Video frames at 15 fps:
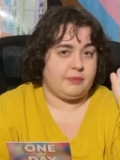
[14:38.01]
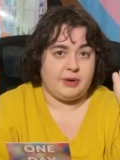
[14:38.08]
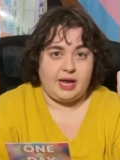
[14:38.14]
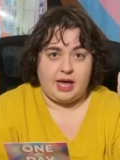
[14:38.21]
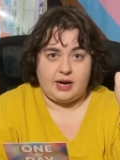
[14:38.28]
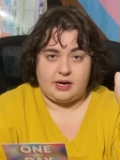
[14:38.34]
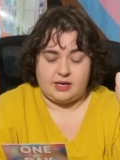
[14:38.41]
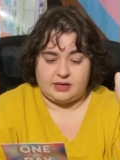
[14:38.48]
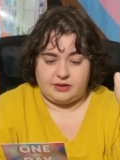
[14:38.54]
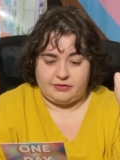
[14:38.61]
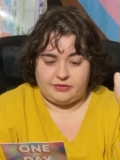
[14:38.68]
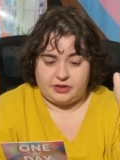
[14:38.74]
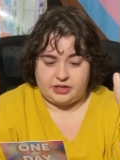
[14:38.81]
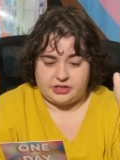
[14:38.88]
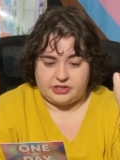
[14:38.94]
re-editing the
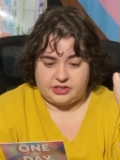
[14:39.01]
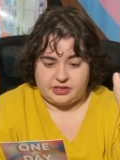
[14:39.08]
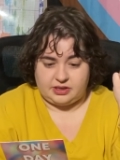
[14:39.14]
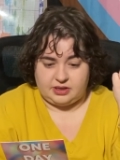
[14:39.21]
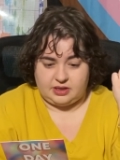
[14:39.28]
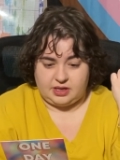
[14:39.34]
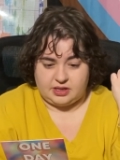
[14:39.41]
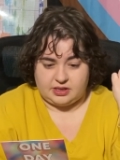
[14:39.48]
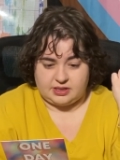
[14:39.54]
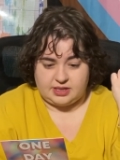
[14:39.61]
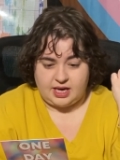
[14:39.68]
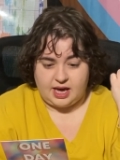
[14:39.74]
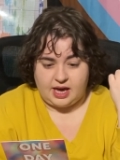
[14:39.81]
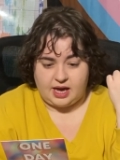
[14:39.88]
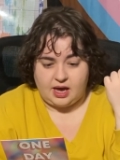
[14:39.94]
footage th the other
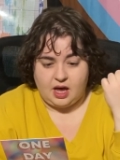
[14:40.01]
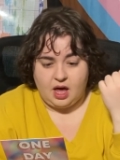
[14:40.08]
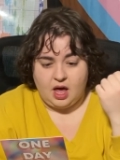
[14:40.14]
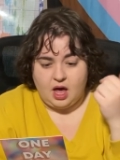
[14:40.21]
day,